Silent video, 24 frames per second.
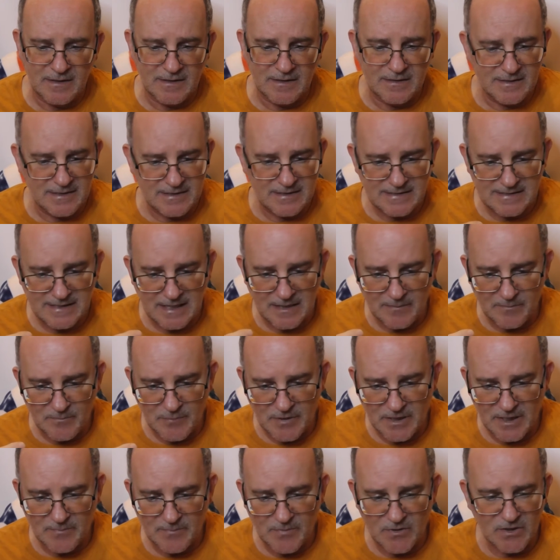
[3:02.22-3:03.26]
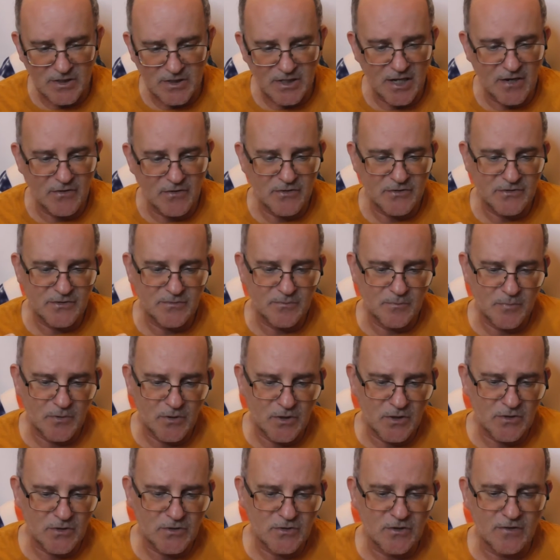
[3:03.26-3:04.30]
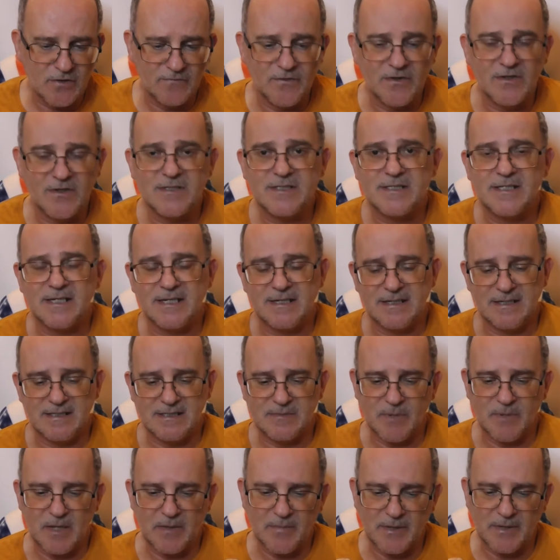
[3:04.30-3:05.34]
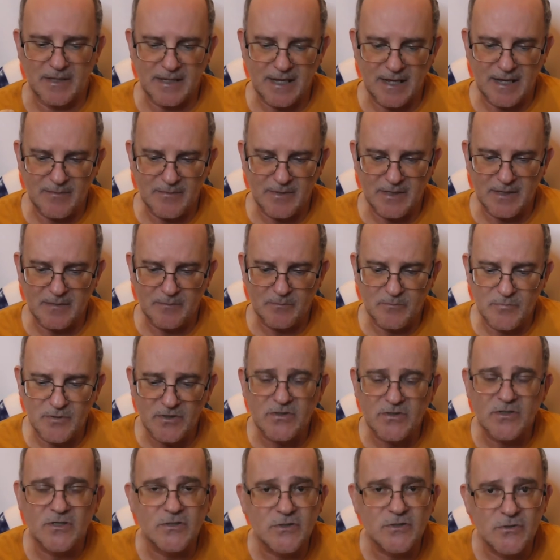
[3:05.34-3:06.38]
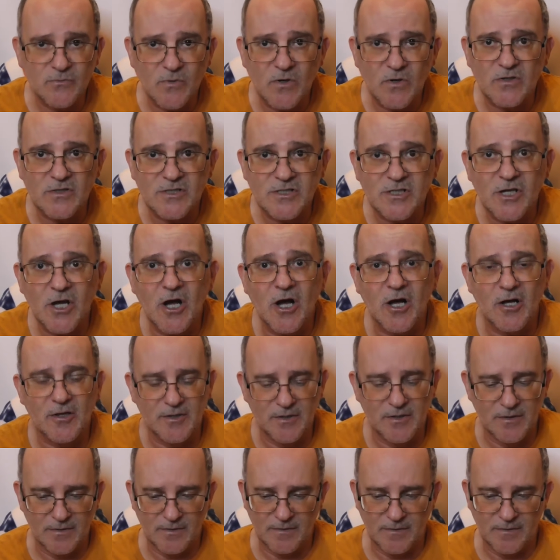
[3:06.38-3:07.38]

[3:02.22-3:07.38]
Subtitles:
These same people carry the burden of their sickness by becoming bitter towards God.